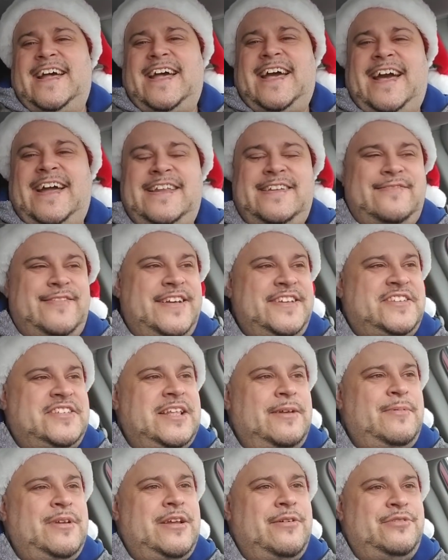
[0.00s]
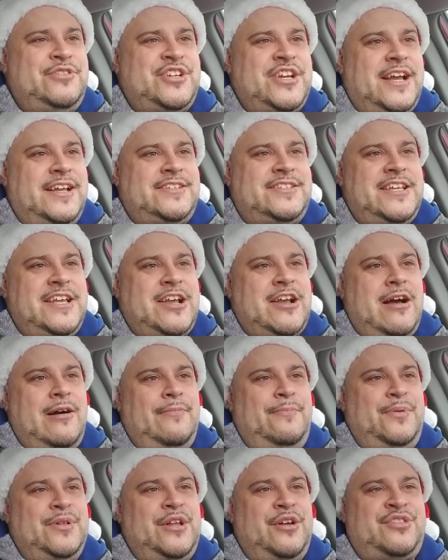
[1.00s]
Anyways, let me know what you guys think.
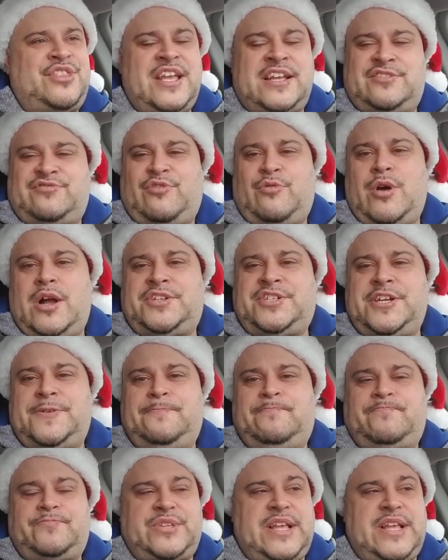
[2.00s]
Comment below. Thanks for watching.